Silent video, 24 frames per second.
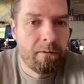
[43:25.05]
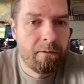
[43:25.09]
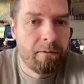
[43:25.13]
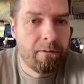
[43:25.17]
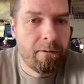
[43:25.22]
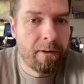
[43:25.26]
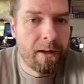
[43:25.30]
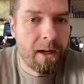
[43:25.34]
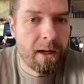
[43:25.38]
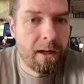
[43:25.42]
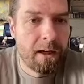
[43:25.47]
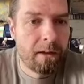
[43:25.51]

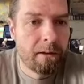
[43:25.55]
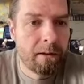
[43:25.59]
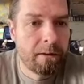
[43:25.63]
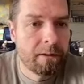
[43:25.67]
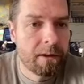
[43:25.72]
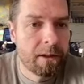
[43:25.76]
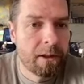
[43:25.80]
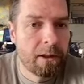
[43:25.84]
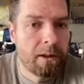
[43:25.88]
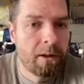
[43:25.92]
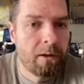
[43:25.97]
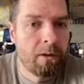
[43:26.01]
5,
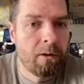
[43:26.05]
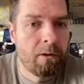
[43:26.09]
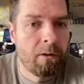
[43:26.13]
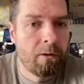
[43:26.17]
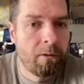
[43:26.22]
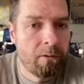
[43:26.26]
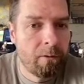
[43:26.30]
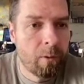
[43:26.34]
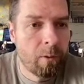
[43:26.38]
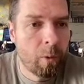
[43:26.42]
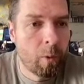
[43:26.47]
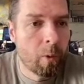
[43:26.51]

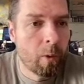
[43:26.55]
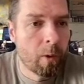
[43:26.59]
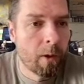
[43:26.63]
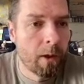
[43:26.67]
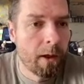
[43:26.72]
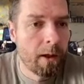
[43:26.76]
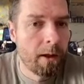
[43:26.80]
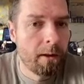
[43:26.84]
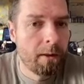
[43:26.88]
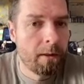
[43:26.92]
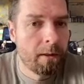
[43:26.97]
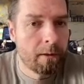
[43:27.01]
4,
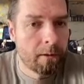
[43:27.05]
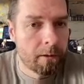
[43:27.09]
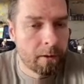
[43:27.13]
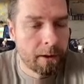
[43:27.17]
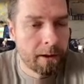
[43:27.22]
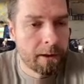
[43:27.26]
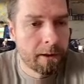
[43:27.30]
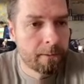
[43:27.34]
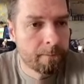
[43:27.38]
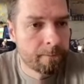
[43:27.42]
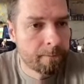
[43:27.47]
and 3.